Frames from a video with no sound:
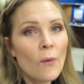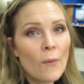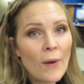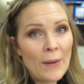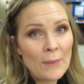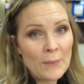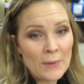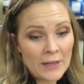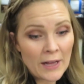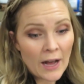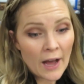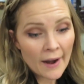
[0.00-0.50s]
All
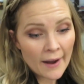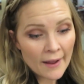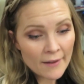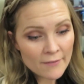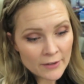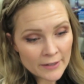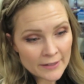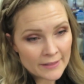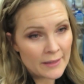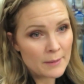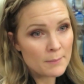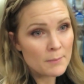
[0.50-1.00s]
right, we got
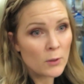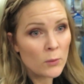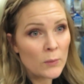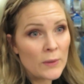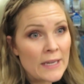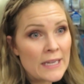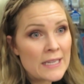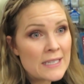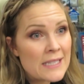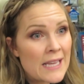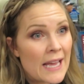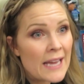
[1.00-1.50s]
everything, but
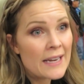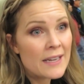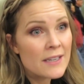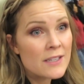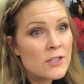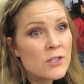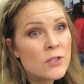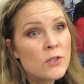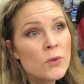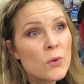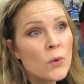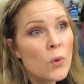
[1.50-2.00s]
we
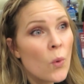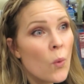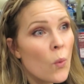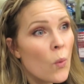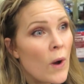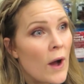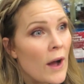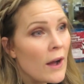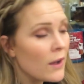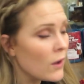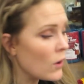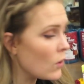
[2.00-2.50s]
decided to
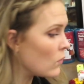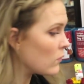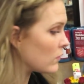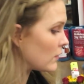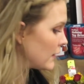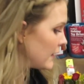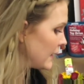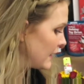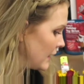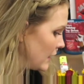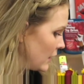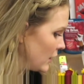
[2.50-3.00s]
walk
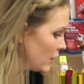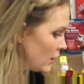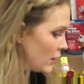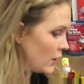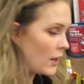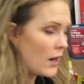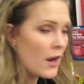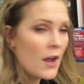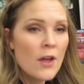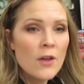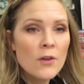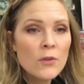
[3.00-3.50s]
over
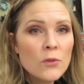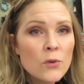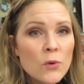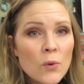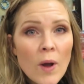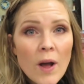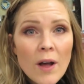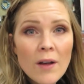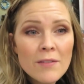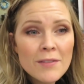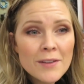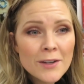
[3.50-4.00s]
here
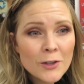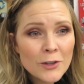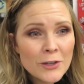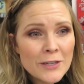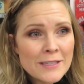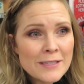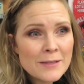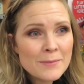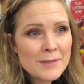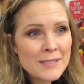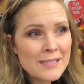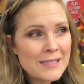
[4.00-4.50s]
to all the
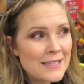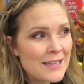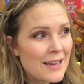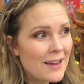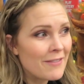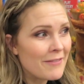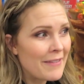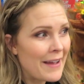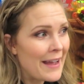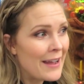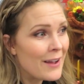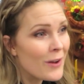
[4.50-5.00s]
Christmas
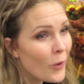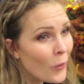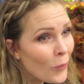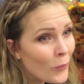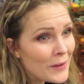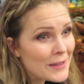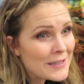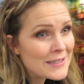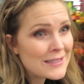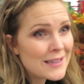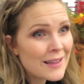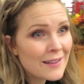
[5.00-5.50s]
stuff. I
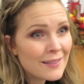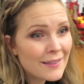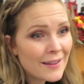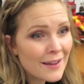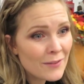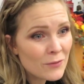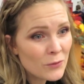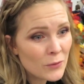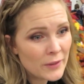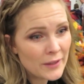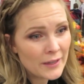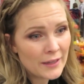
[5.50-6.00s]
always
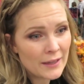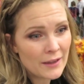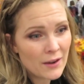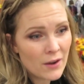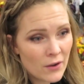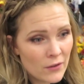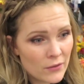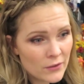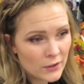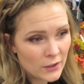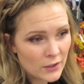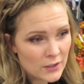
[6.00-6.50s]
love when they get
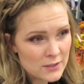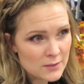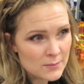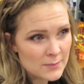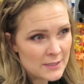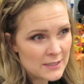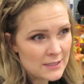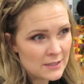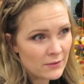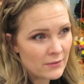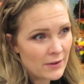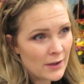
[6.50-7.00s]
all the
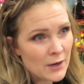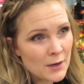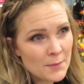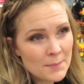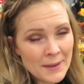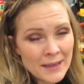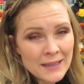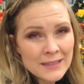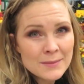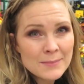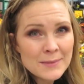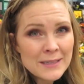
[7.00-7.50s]
Christmas stuff out.
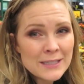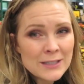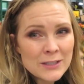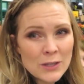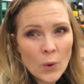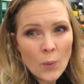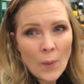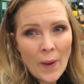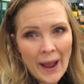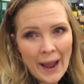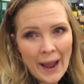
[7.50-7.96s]
It makes me so